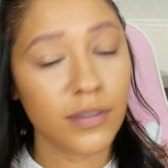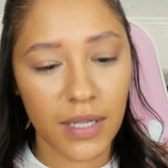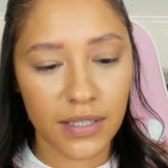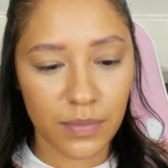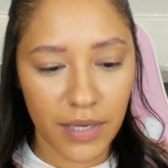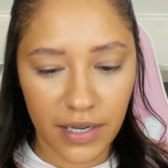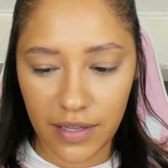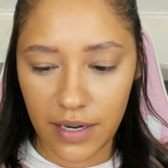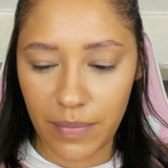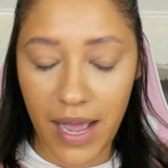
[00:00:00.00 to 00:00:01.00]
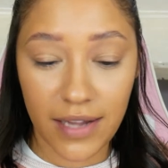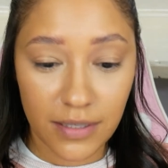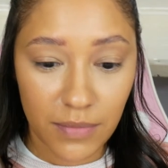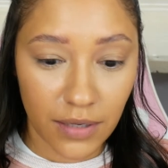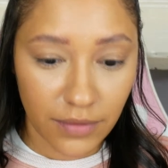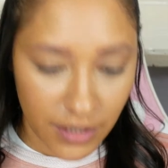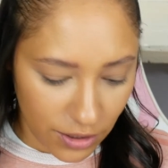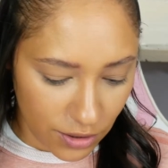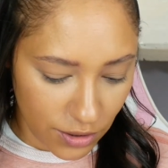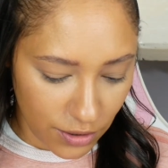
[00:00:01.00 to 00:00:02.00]
smell is better than a bad smell, which
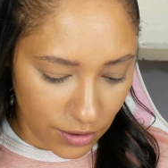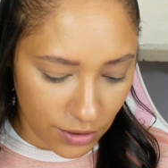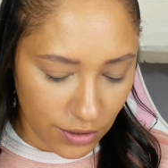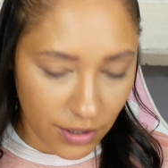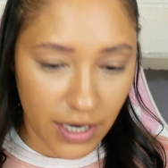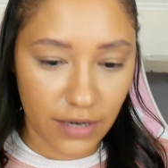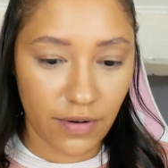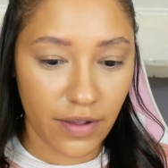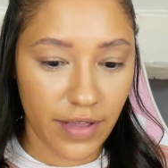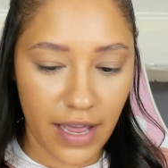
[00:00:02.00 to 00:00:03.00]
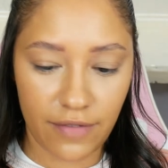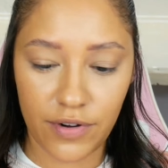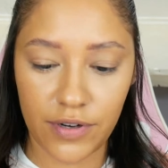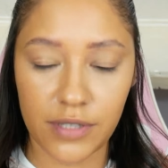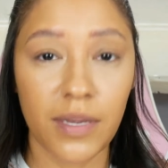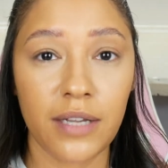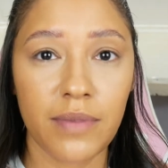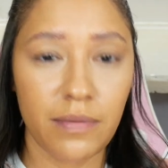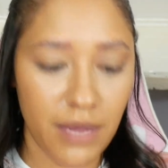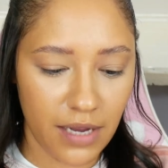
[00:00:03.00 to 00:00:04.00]
is so true. I'd rather have no smell in
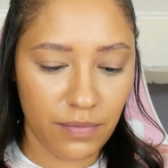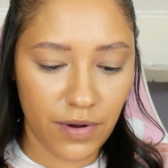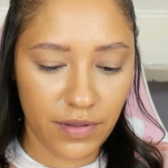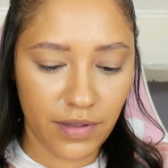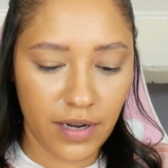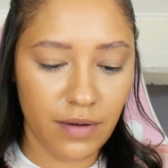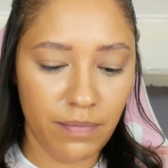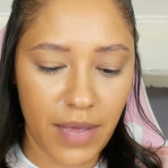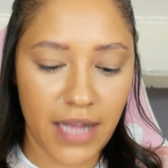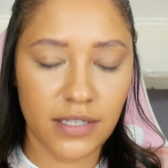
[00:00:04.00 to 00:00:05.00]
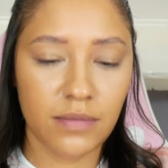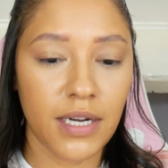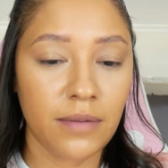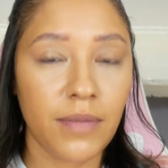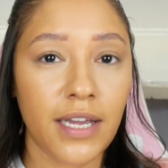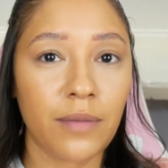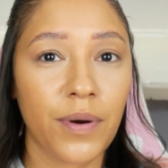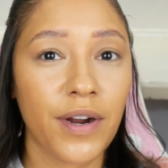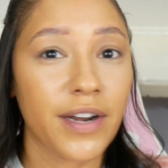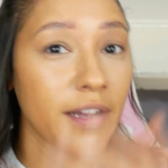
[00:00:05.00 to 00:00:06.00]
my makeup rather than a bad smelling makeup
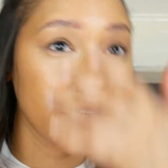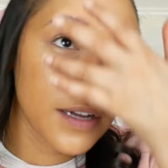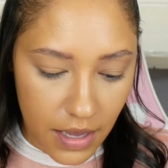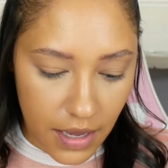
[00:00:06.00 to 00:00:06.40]
product.